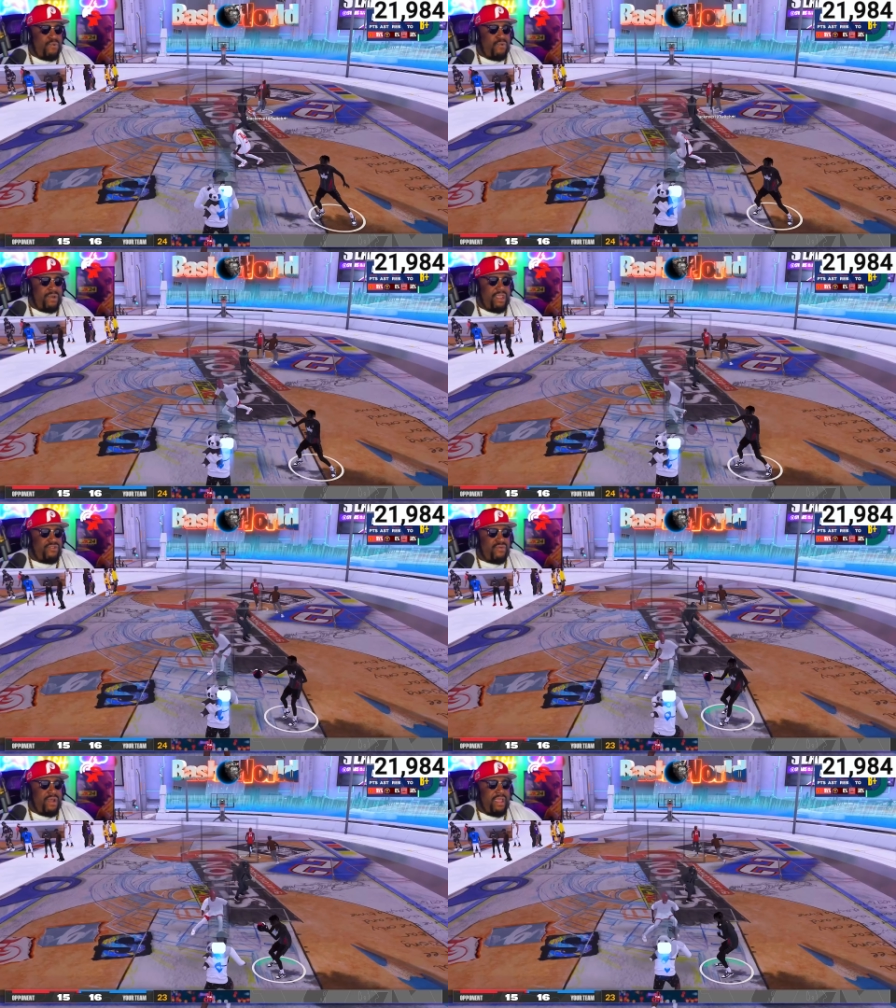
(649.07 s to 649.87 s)
Oh, they
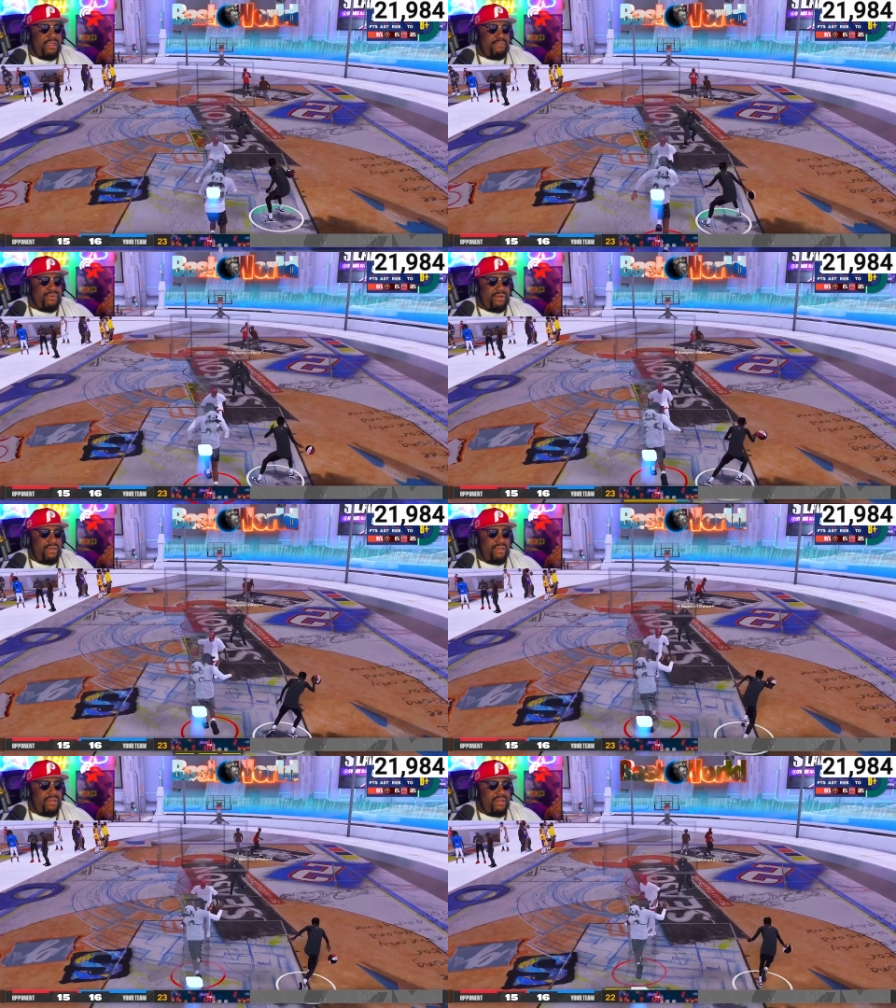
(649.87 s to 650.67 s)
trying, bro.
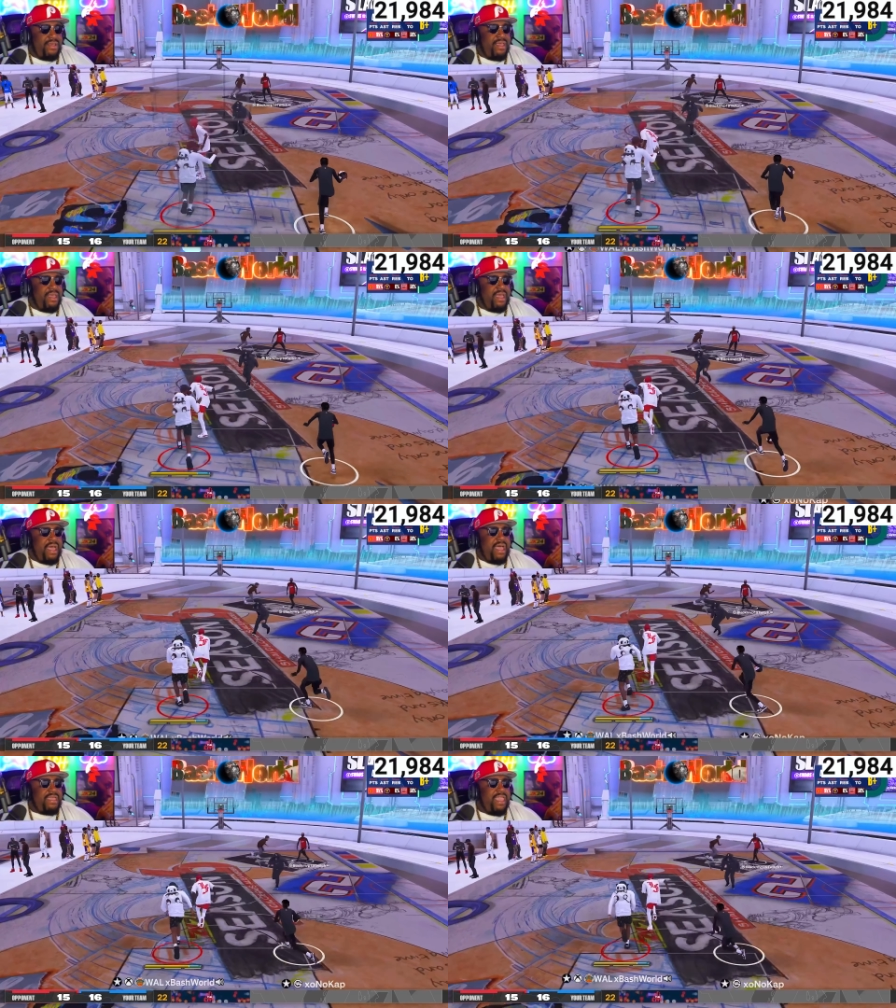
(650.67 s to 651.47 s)

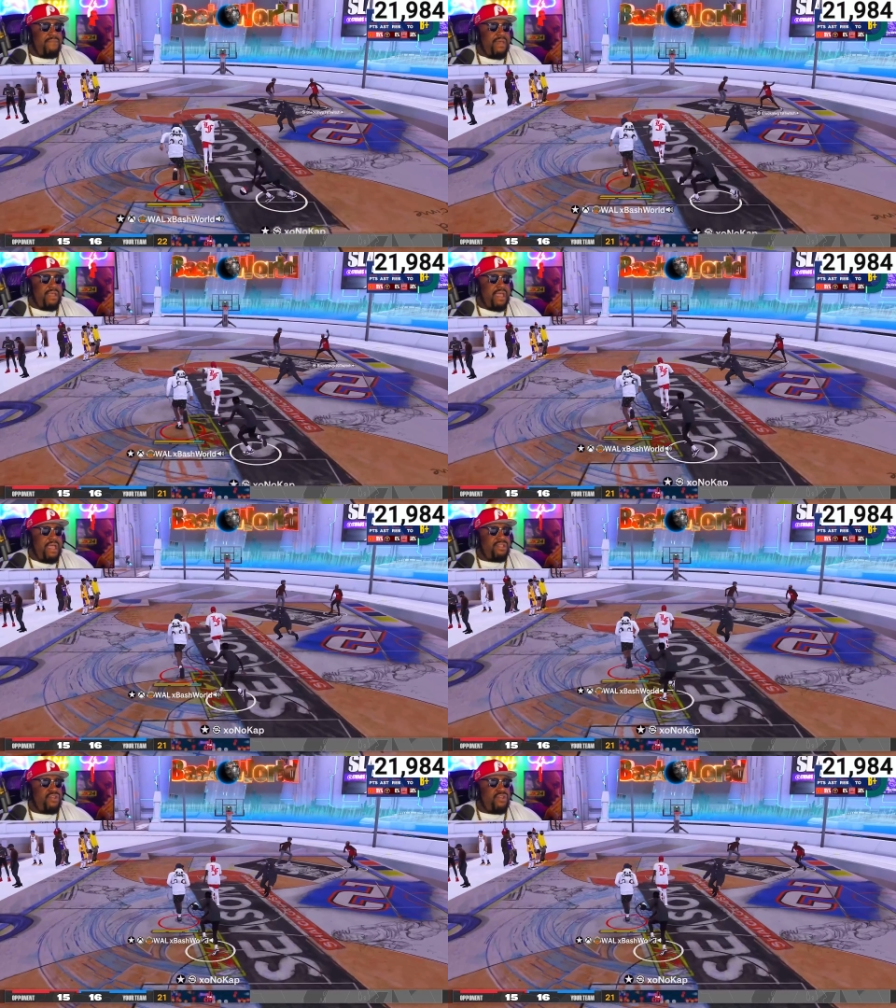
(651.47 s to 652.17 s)
I gave my guy